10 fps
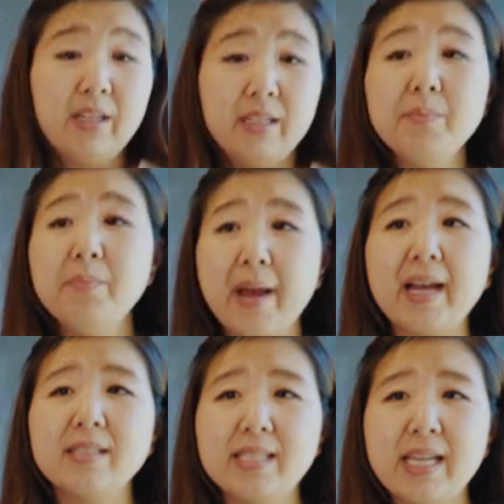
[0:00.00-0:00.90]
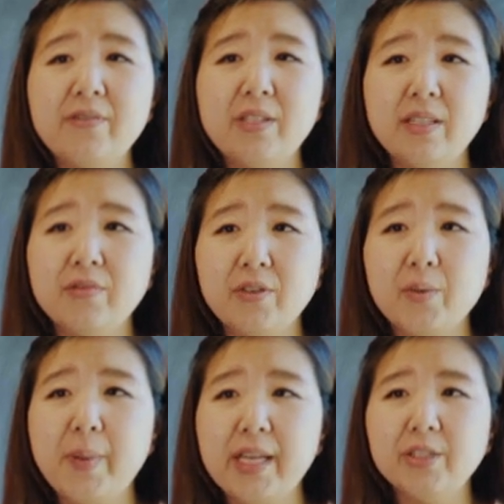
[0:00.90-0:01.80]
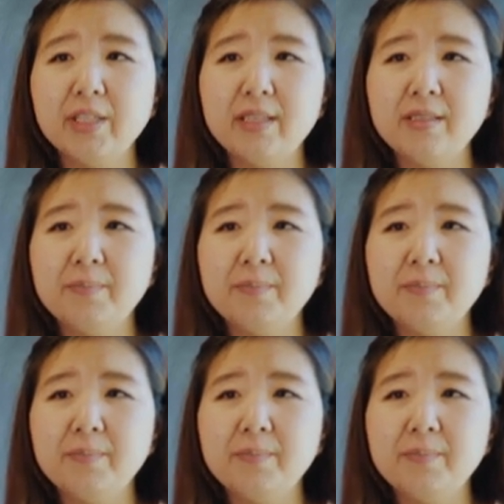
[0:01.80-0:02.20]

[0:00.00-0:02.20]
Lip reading: could impact safety for a patient.